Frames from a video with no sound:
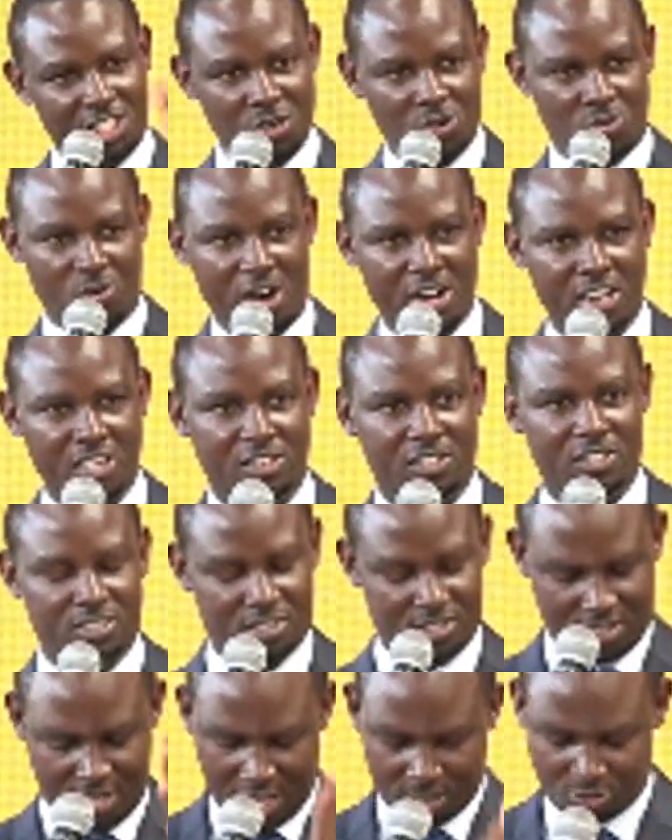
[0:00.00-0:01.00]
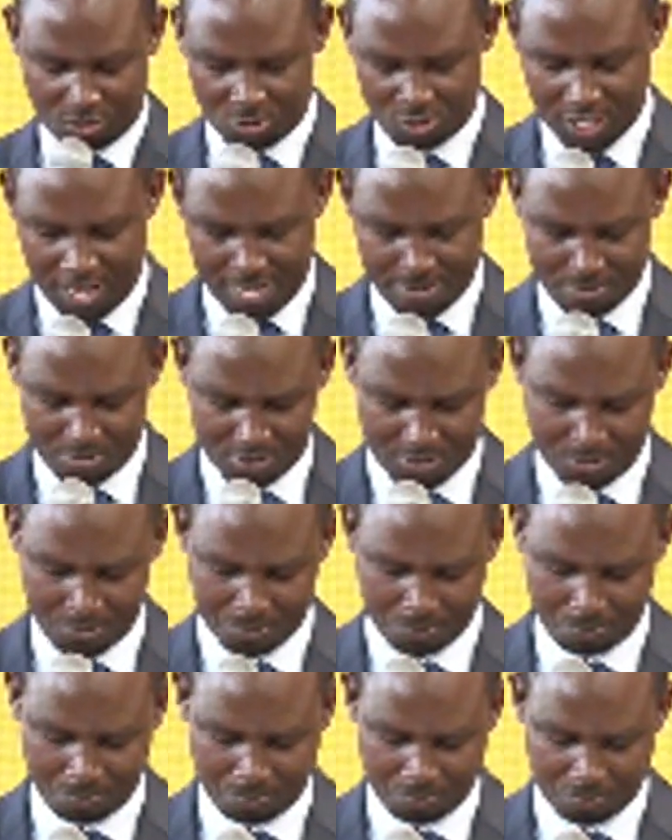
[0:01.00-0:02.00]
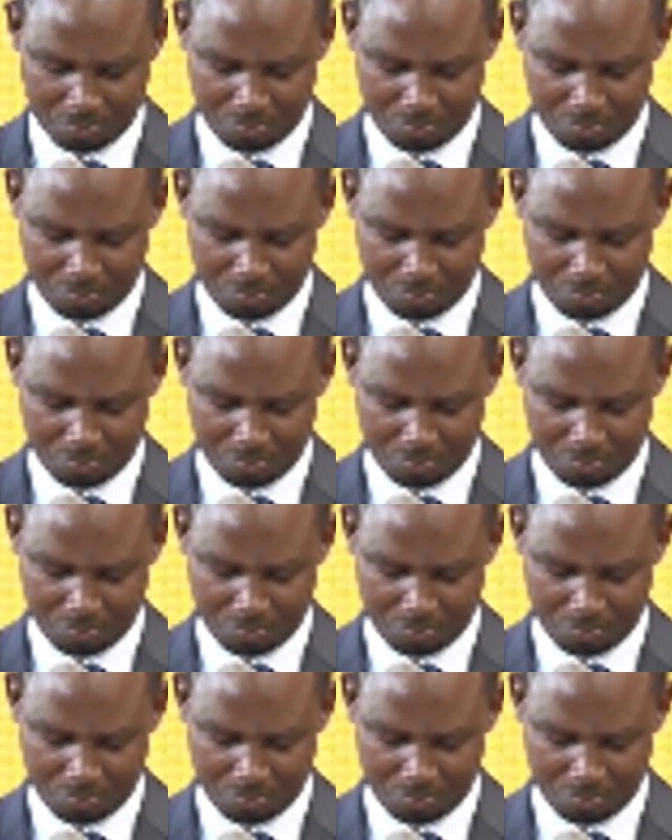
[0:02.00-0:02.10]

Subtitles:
and steal credit at all times.